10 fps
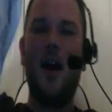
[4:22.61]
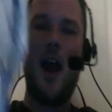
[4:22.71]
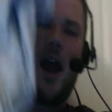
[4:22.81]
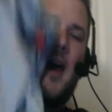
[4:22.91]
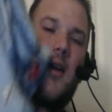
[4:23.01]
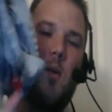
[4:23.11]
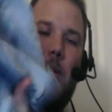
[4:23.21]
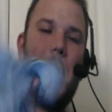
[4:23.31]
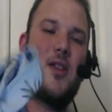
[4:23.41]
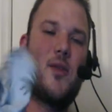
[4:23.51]
And we
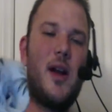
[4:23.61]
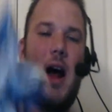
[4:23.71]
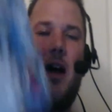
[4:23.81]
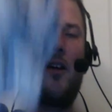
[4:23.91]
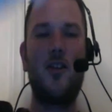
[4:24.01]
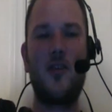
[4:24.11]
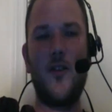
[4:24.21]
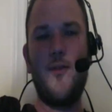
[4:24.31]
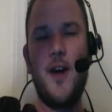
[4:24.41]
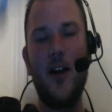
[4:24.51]
paid $3, so
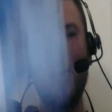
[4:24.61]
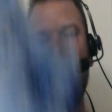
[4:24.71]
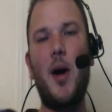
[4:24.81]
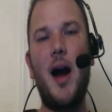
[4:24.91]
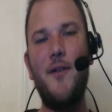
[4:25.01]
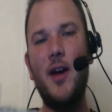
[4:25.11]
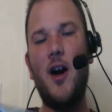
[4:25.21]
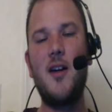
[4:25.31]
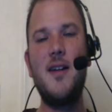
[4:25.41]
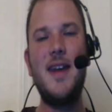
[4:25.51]
very good profit.
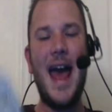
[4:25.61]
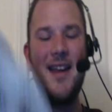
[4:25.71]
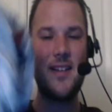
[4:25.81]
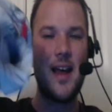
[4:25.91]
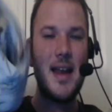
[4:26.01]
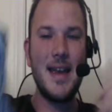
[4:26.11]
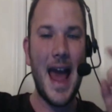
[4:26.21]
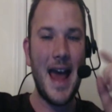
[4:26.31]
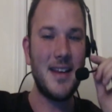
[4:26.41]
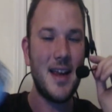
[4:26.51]
Our net
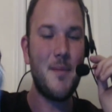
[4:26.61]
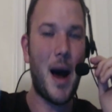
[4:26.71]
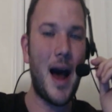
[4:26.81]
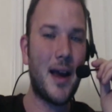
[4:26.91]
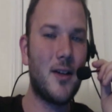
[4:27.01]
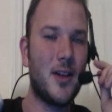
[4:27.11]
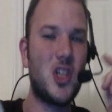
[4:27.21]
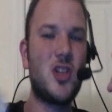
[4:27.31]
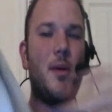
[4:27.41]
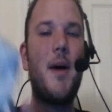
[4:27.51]
in pocket on this
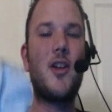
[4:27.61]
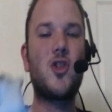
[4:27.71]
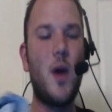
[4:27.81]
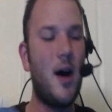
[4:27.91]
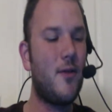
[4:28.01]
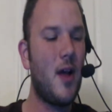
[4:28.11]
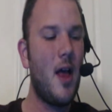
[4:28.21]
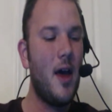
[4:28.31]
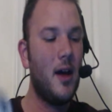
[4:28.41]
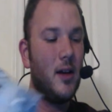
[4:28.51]
should be about $12,
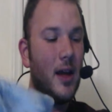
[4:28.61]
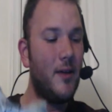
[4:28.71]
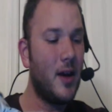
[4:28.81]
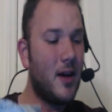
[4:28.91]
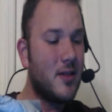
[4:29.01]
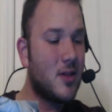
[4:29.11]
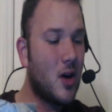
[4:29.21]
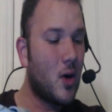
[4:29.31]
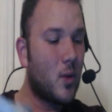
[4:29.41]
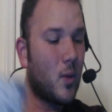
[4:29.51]
leaving us
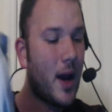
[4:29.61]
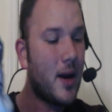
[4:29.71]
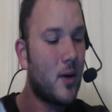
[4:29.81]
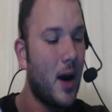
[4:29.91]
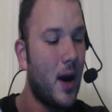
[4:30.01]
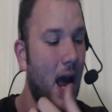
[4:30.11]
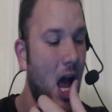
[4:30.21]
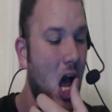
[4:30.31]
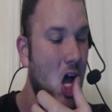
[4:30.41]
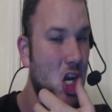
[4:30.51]
right
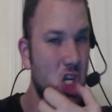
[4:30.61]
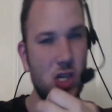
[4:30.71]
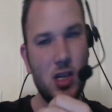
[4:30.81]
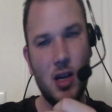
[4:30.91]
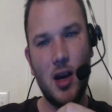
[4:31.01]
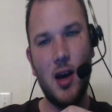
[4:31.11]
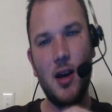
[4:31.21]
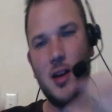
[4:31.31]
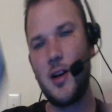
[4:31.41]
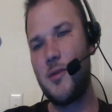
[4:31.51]
around
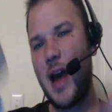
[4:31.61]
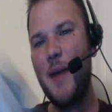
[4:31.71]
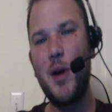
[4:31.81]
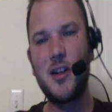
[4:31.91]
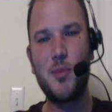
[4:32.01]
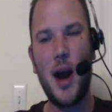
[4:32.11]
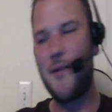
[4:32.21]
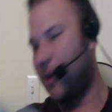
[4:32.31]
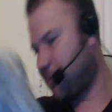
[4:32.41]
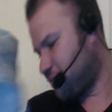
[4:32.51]
you know, $9
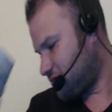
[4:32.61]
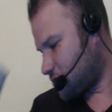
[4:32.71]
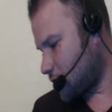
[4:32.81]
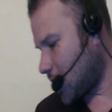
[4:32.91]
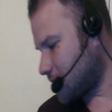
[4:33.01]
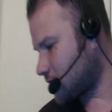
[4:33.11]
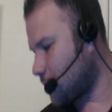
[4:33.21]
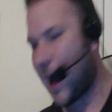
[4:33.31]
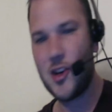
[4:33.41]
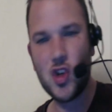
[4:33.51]
profit. So not so
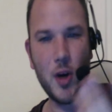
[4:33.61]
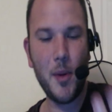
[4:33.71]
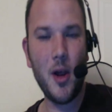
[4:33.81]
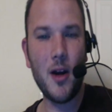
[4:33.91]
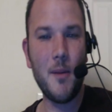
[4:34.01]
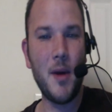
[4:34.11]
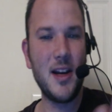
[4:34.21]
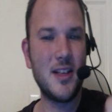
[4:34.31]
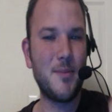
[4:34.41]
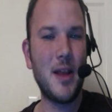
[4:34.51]
bad. Triple on our
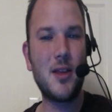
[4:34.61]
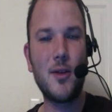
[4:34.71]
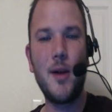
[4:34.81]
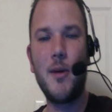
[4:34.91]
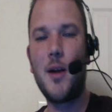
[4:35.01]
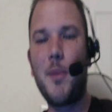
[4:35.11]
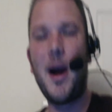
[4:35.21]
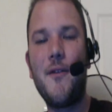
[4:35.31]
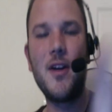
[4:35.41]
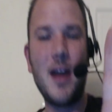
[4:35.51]
money. Spent $3, we're gonna
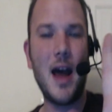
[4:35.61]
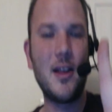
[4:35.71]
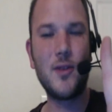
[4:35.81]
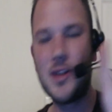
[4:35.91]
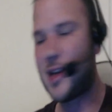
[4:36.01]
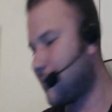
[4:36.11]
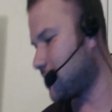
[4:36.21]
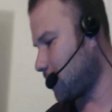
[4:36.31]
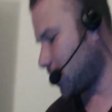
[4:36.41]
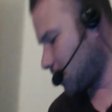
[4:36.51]
profit $9. 3 times the
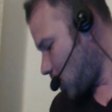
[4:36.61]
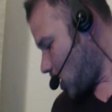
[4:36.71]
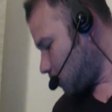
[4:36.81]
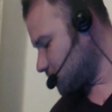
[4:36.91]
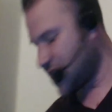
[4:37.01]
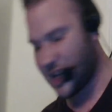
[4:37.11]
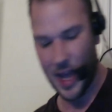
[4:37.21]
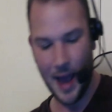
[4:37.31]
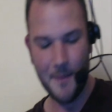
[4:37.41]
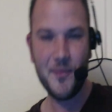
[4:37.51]
money. We'll take
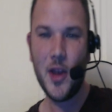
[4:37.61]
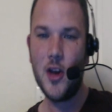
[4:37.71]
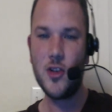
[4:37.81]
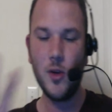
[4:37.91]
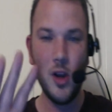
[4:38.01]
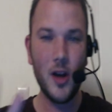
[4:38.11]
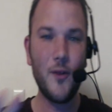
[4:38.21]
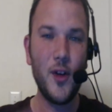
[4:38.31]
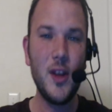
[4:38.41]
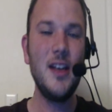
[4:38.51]
that. So look
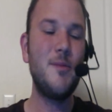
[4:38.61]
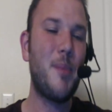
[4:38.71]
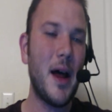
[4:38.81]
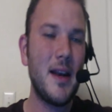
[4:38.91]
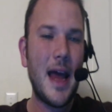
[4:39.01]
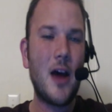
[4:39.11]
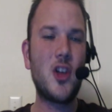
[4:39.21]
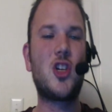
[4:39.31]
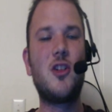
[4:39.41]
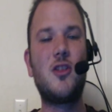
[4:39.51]
for these button-down
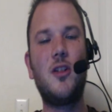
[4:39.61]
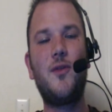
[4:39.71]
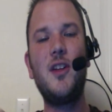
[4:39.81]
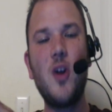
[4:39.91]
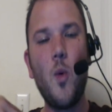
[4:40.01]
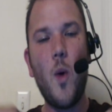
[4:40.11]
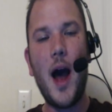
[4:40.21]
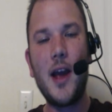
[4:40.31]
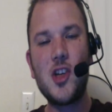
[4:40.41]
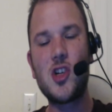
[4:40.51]
shirts. Look for these
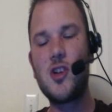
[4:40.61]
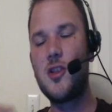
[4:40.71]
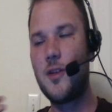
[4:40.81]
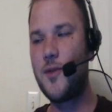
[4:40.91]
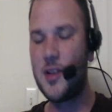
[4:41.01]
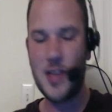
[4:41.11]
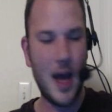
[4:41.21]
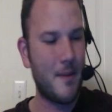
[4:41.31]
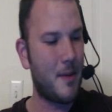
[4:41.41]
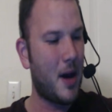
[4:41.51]
Hawaiian shirts. Look for the
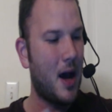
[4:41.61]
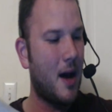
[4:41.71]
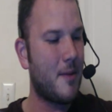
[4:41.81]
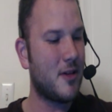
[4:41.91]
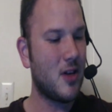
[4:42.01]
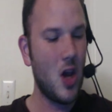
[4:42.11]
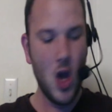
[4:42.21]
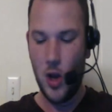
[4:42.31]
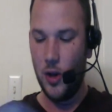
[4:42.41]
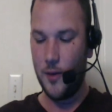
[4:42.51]
Tommy Bahamas.
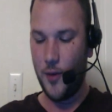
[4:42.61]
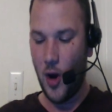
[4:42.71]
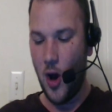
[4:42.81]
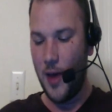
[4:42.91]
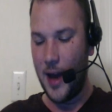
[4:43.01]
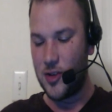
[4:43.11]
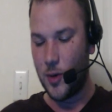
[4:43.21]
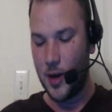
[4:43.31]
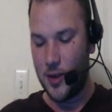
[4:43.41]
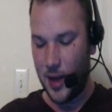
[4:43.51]
Look for all that
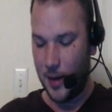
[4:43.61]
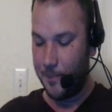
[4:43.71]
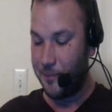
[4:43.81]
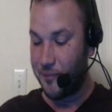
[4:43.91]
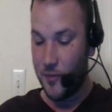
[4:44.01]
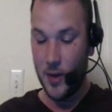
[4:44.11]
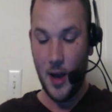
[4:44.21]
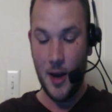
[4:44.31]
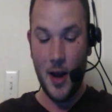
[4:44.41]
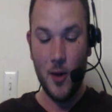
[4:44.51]
sort of thing.
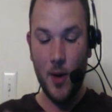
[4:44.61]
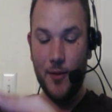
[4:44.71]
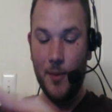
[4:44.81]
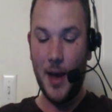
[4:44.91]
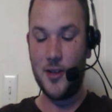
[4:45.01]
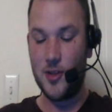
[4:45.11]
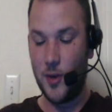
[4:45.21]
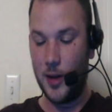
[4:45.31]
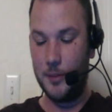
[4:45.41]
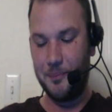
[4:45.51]
Another one from that
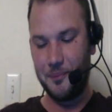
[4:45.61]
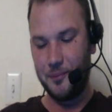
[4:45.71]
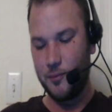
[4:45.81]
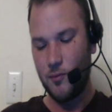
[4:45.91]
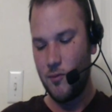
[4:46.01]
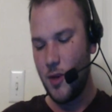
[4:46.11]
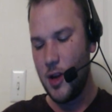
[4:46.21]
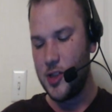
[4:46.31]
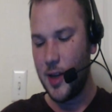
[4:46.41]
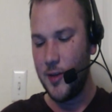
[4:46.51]
store.
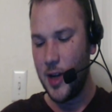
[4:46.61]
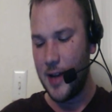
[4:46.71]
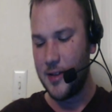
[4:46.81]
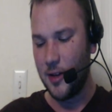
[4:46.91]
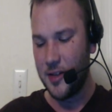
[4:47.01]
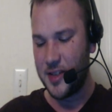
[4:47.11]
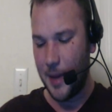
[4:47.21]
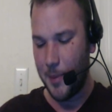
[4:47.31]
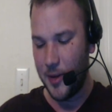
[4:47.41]
Just giving you guys a little sample.